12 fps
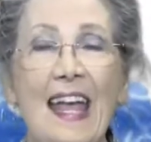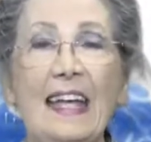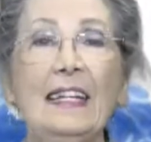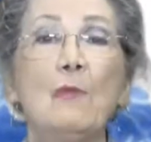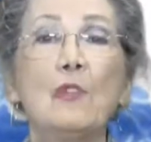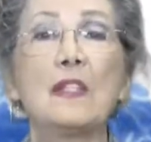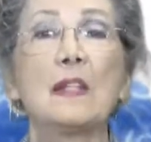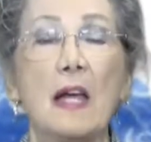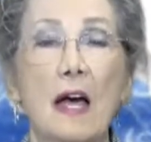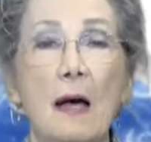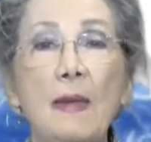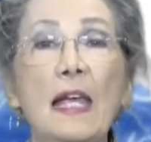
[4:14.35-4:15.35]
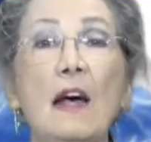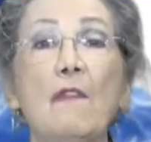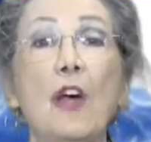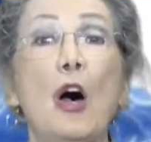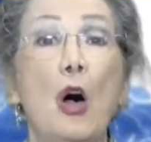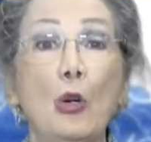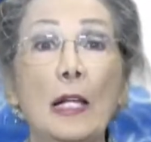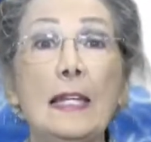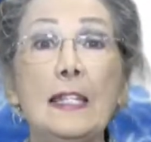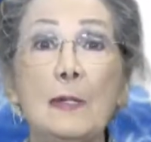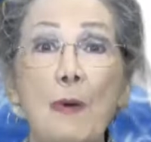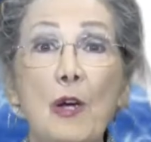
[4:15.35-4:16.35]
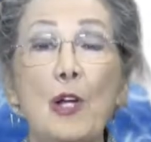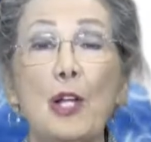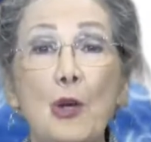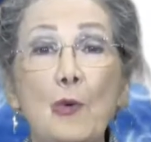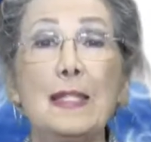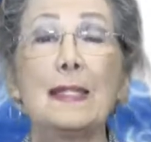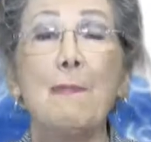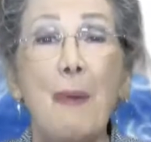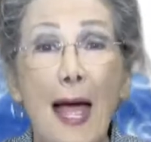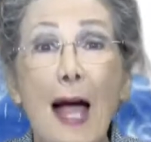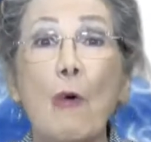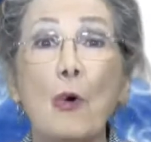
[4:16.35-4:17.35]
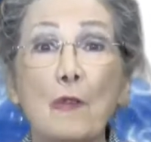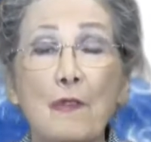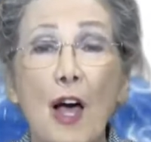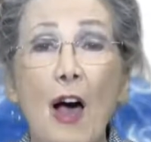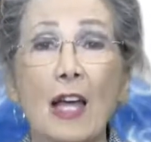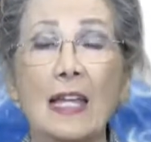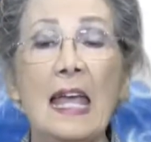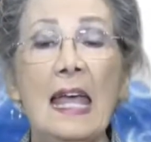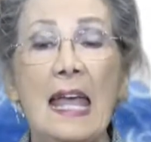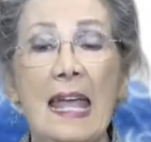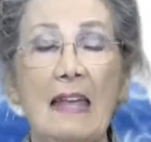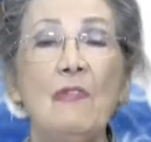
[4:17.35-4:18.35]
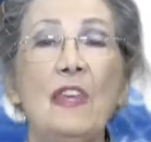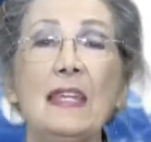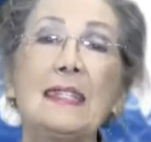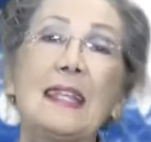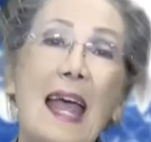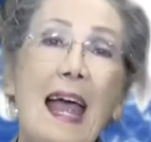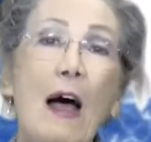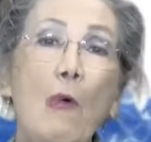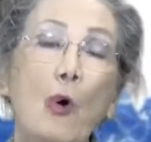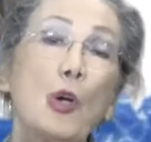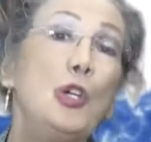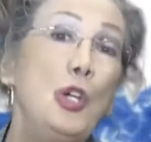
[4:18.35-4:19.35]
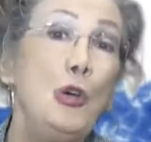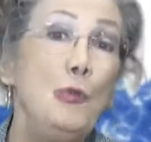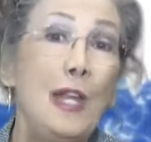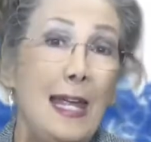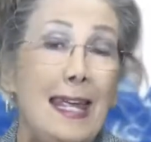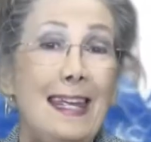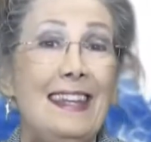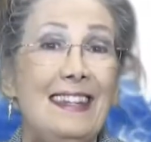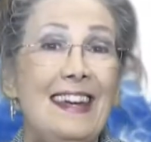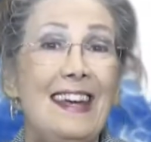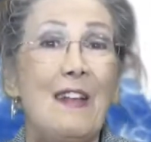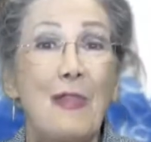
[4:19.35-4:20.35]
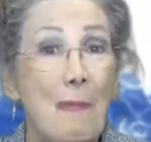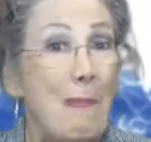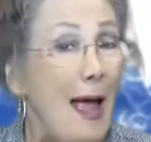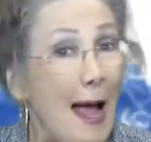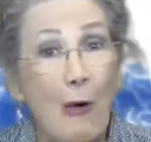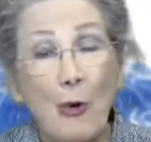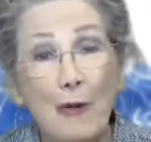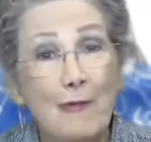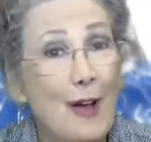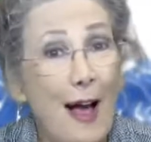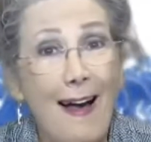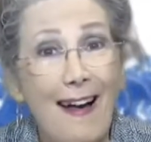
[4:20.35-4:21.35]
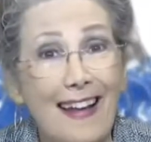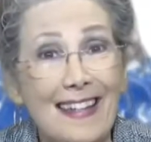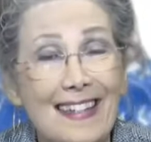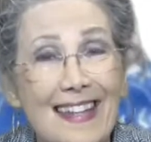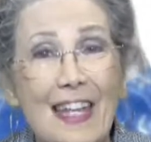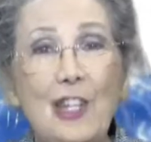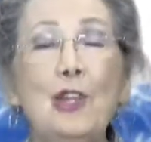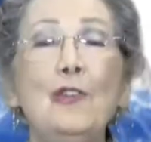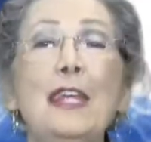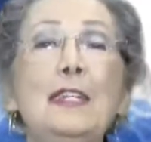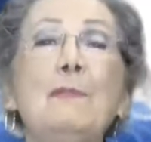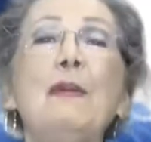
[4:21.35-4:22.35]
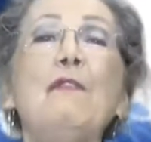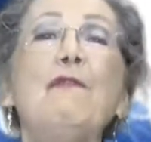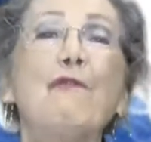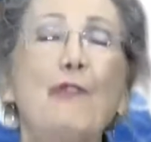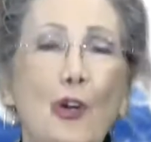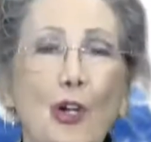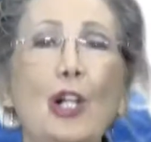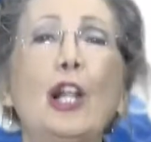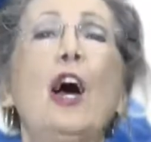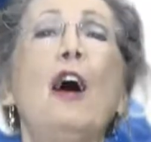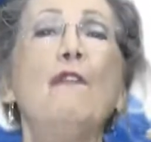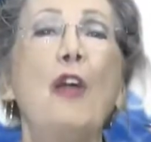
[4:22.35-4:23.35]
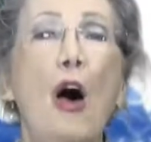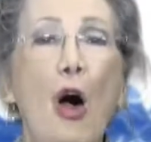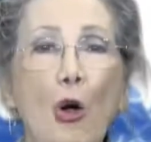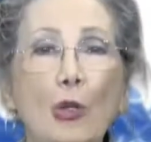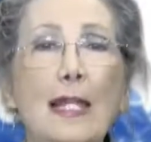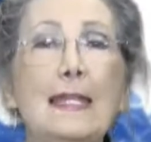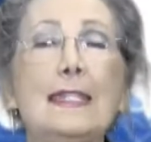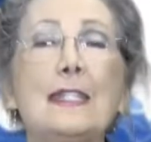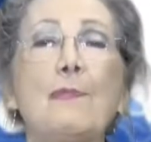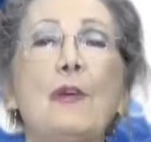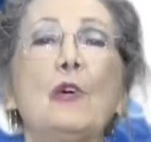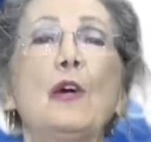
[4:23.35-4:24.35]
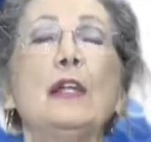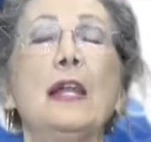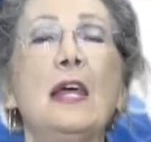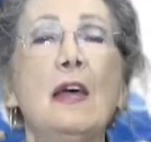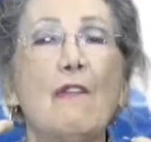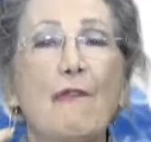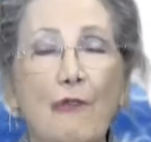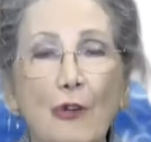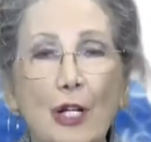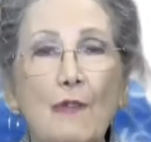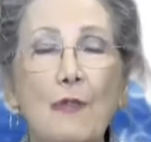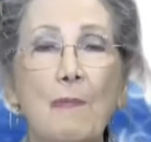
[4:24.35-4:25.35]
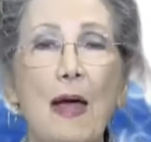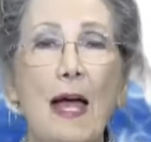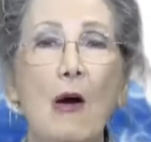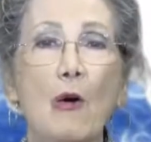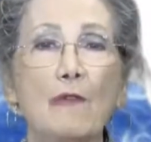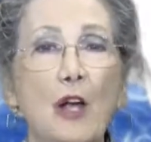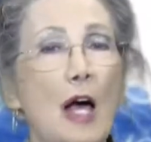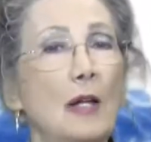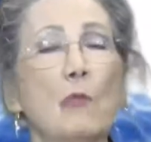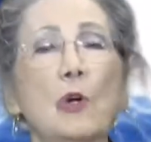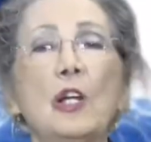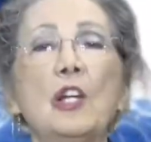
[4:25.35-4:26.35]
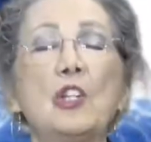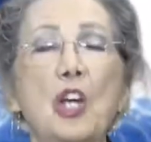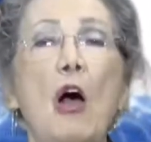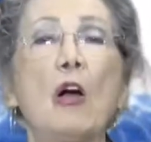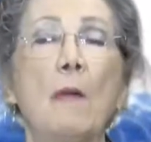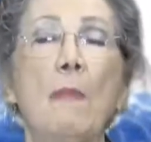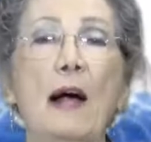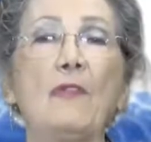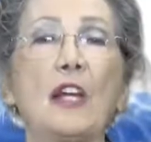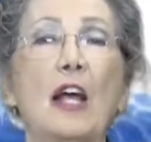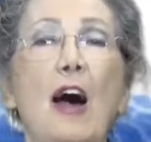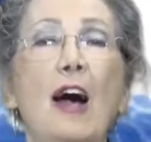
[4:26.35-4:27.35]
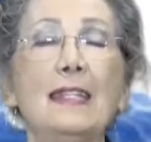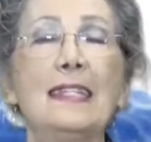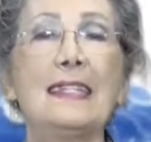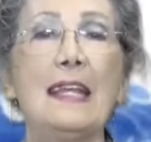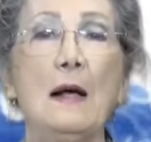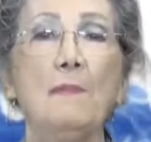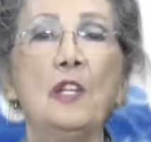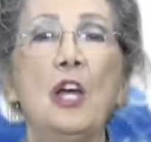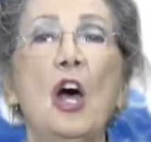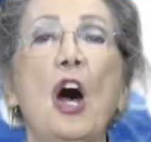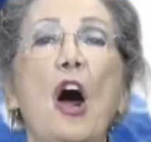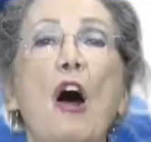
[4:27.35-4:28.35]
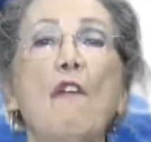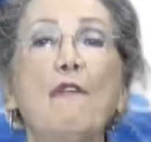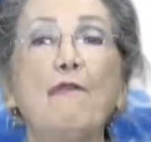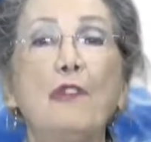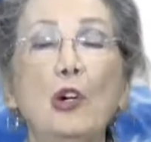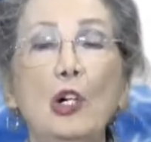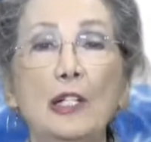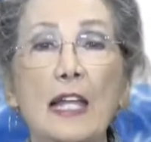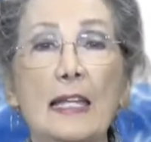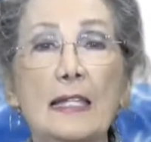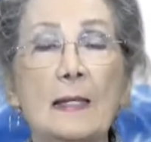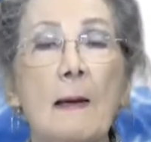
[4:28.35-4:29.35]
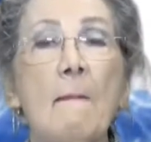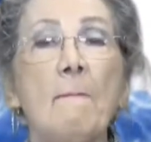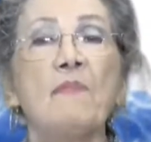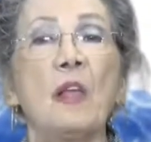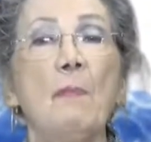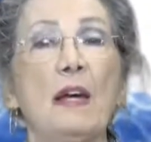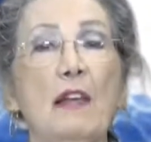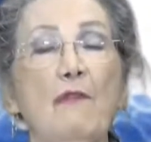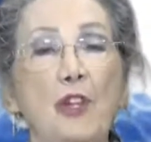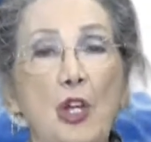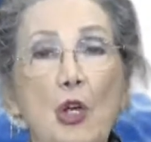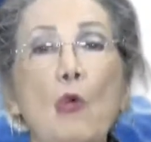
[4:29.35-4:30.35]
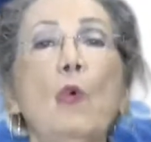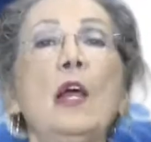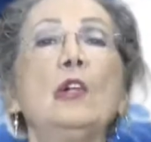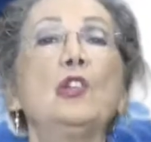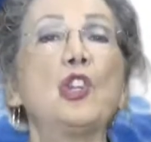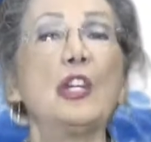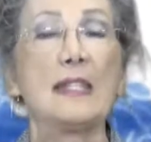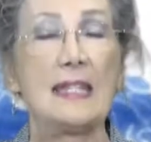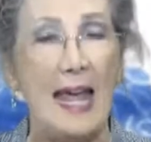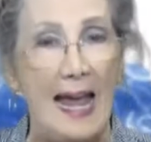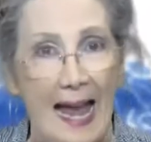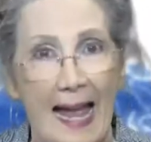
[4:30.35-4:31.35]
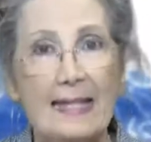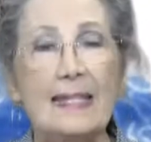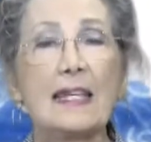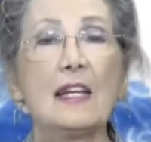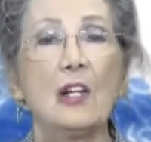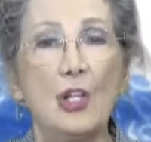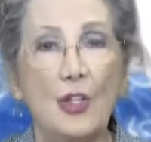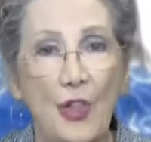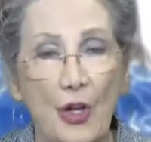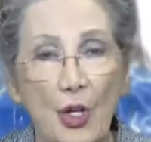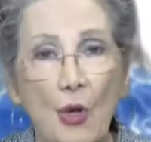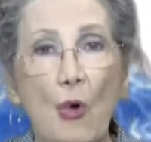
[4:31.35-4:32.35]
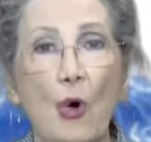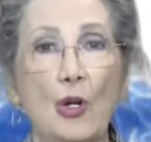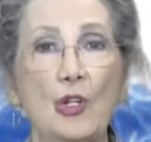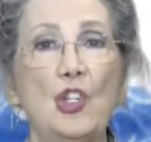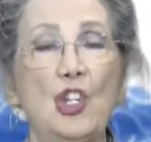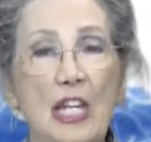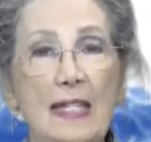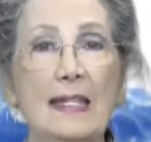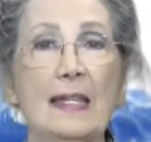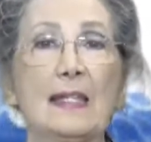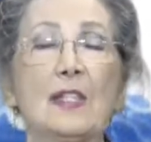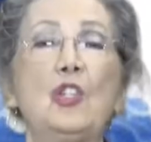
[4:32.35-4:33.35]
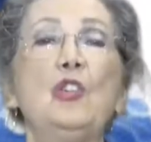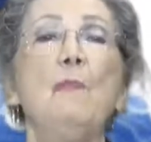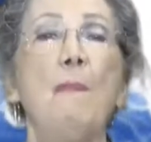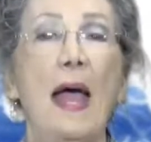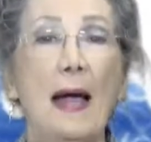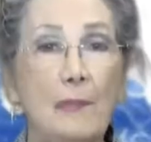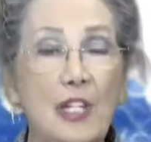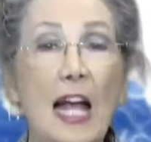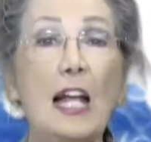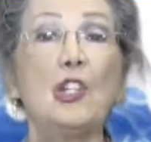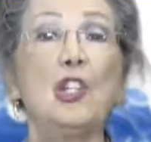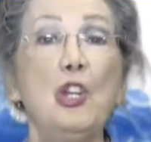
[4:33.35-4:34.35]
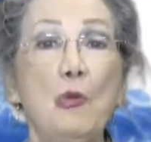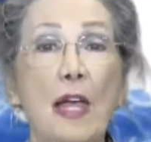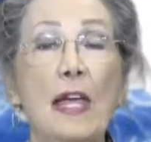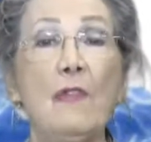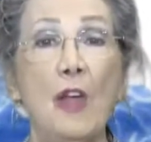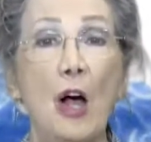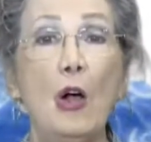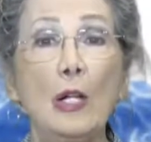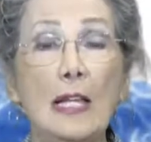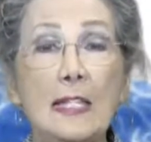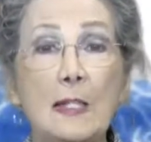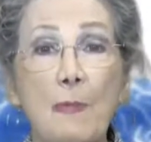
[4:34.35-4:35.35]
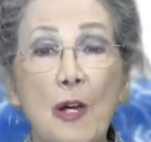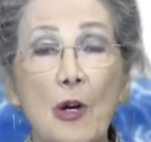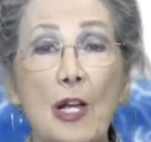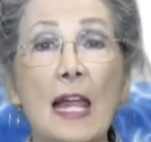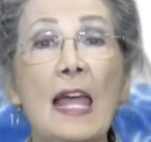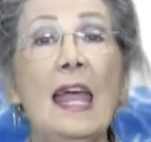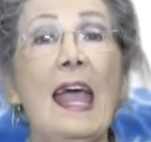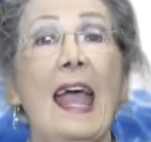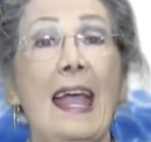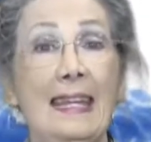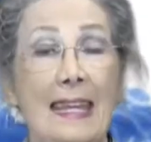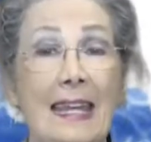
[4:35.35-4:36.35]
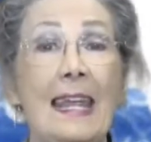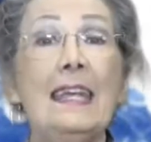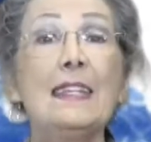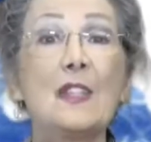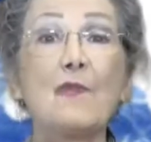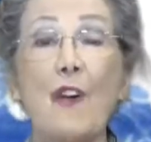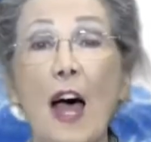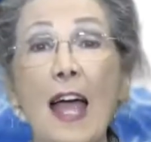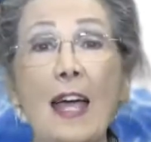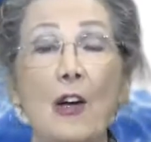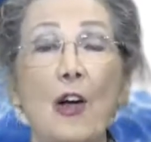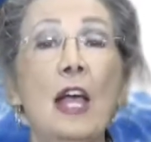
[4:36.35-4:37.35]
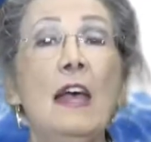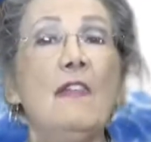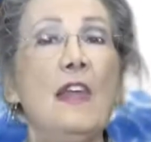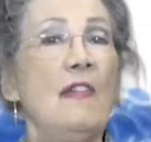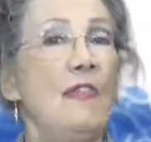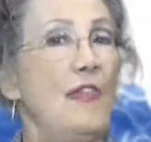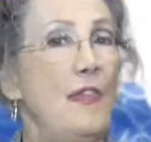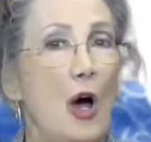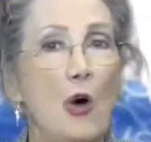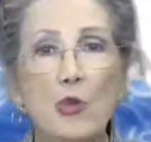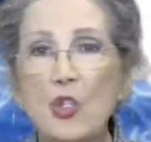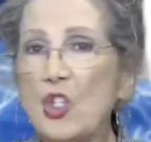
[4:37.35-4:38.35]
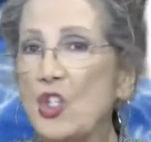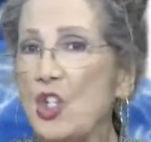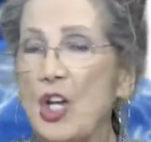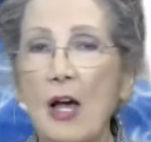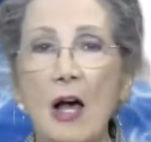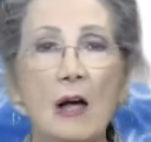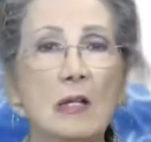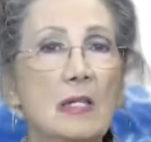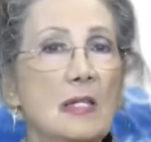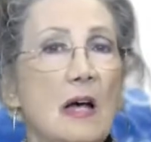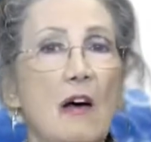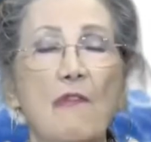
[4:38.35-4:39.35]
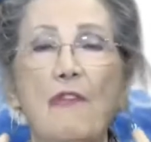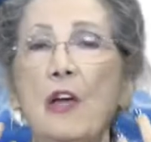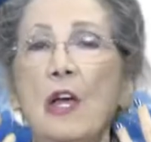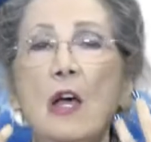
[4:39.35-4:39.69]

and it was the coming of the Holy Spirit, who is the power of God. In this hour, you need the power of God. You need to be full of the Holy Spirit, full of the power of God. And we're going to talk about the concept of fullness. But if you will just ask the Lord Jesus to baptize you in the Holy Spirit and in His fire, then those tongues of